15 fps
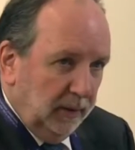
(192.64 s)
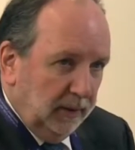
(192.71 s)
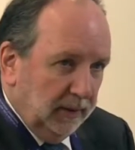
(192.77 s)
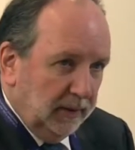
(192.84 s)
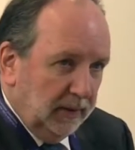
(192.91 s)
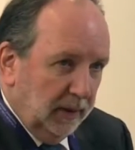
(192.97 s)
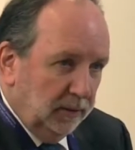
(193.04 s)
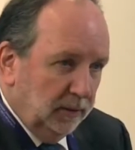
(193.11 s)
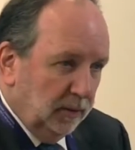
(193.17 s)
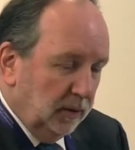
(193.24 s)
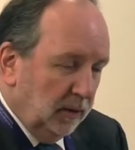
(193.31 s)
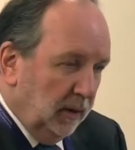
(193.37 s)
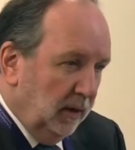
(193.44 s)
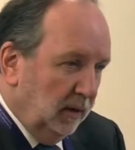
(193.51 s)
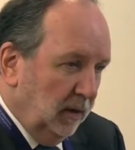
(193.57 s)
the sector
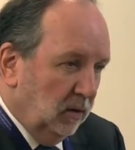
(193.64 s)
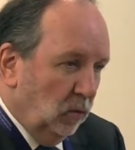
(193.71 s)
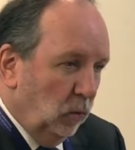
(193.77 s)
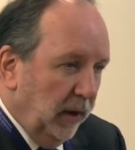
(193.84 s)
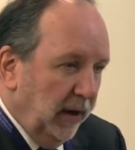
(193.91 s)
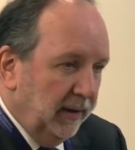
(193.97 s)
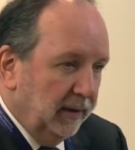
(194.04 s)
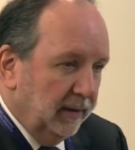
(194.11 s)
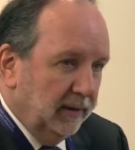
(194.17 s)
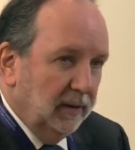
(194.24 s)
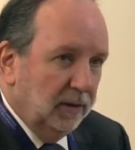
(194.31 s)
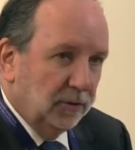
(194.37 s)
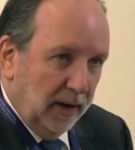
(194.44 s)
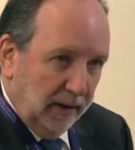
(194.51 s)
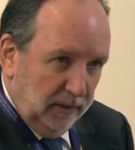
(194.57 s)
in a way that is
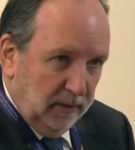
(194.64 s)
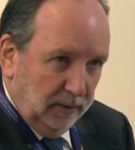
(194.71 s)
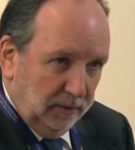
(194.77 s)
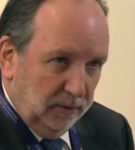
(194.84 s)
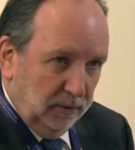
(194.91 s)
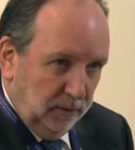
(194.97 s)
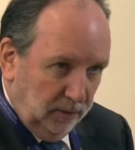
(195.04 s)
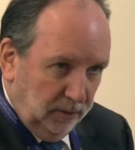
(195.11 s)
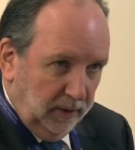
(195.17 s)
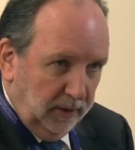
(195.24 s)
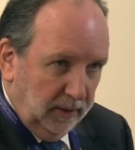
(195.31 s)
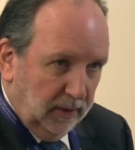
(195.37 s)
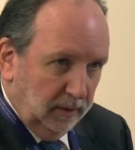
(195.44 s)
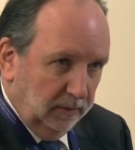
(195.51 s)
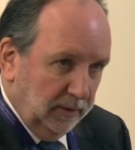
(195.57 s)
attractive to
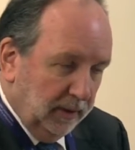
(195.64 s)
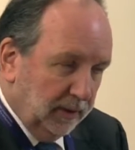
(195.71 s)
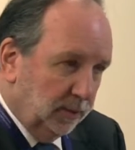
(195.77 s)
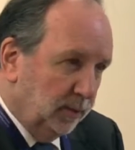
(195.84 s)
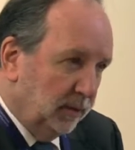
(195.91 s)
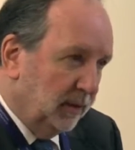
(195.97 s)
retail investors.